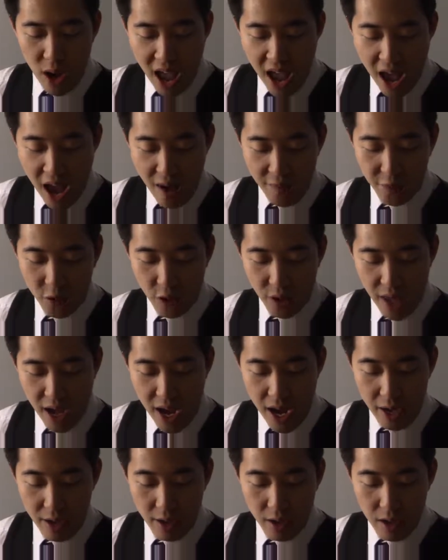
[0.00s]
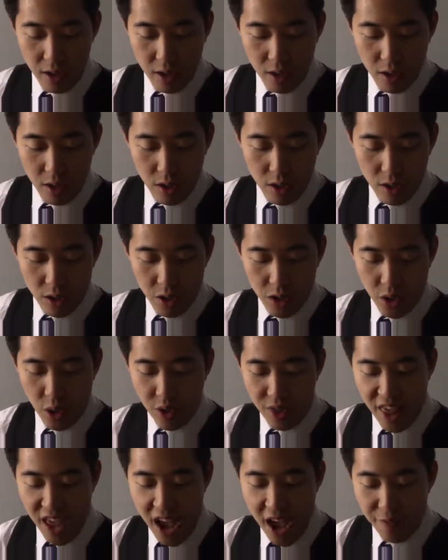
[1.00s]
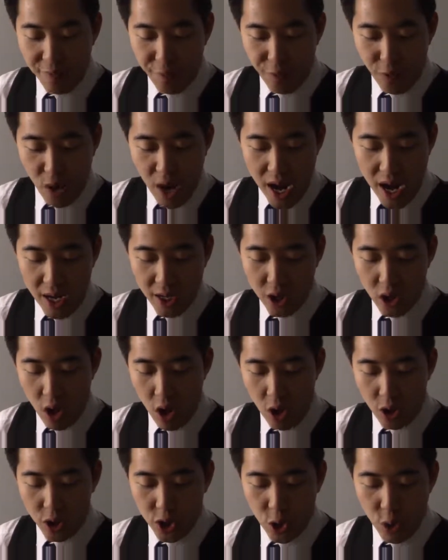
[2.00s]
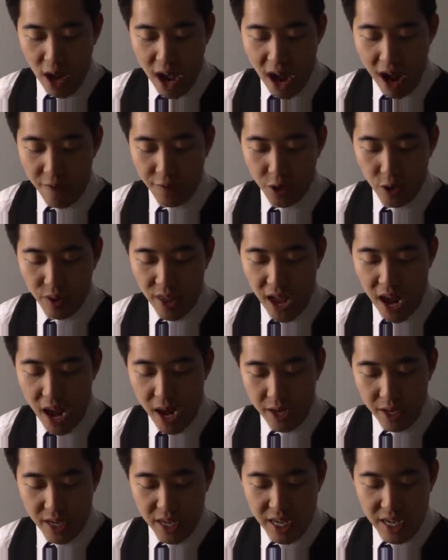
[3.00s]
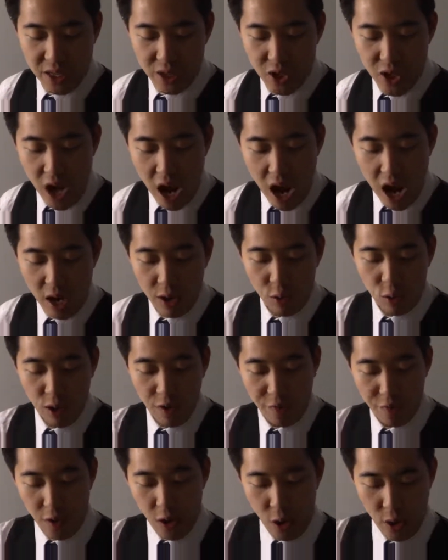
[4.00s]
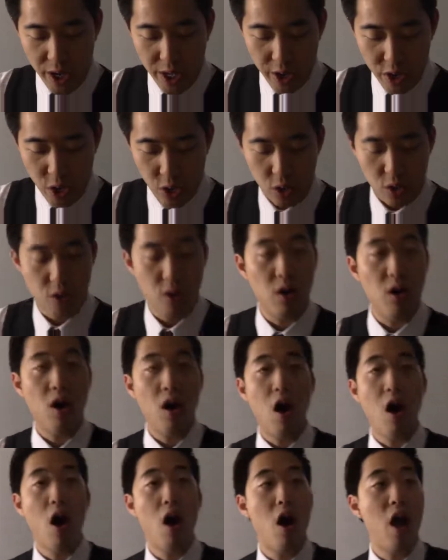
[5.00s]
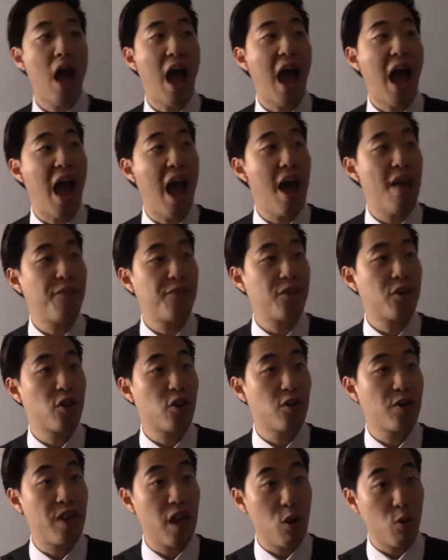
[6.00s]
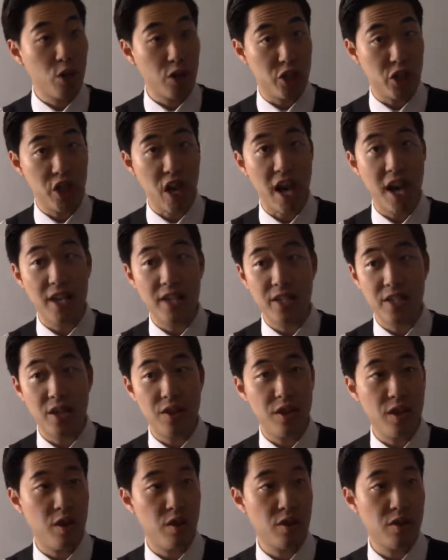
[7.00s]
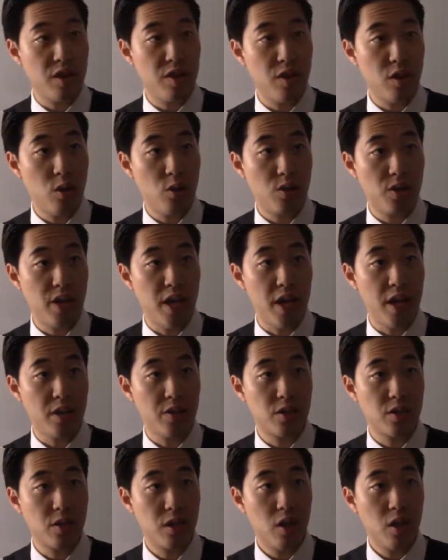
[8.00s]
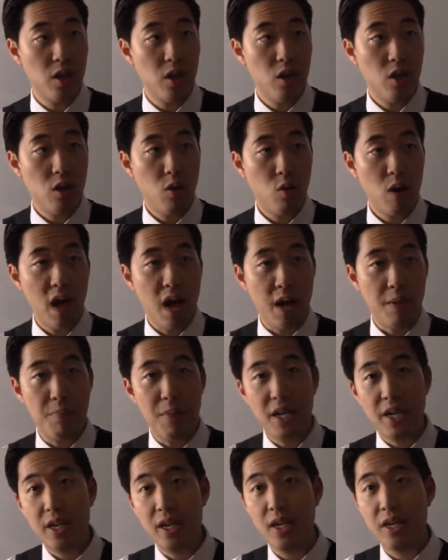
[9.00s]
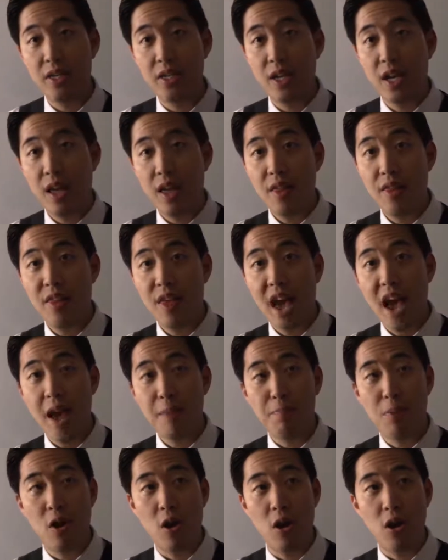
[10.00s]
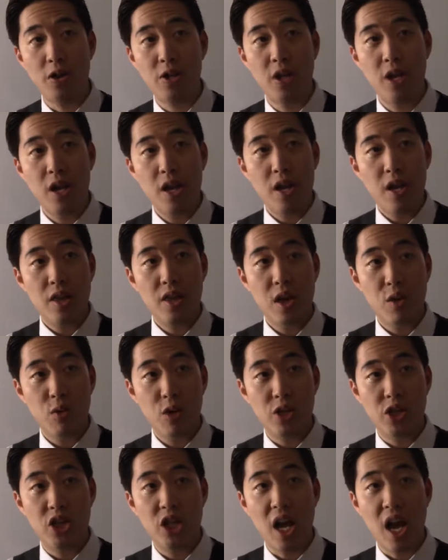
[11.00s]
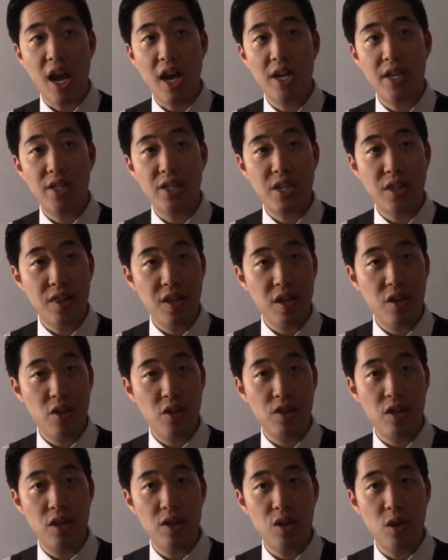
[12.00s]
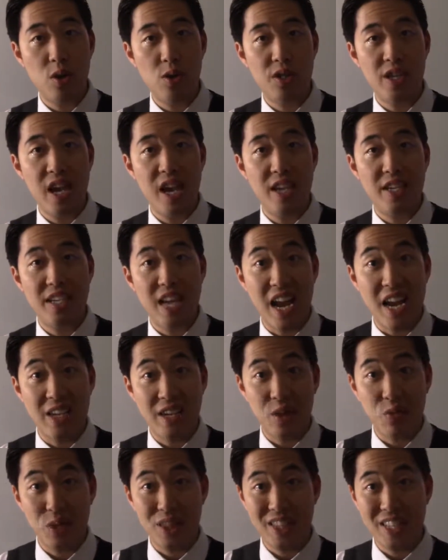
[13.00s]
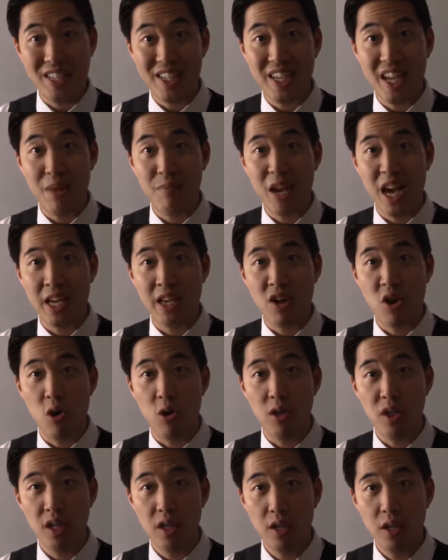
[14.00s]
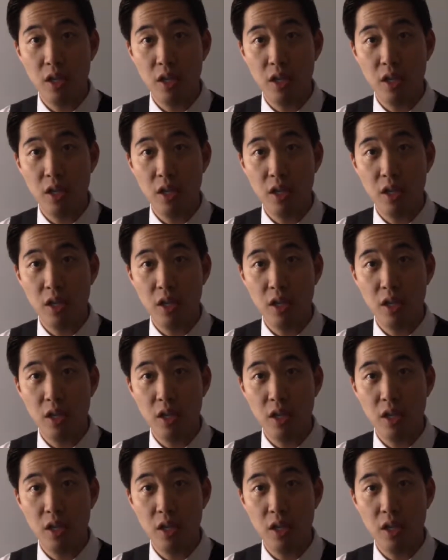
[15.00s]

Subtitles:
after that. So that phrase, also after that, is not referring to after there were giants in the earth in those days. Why? Because that part, there were giants in the earth in those days, ended with a semicolon.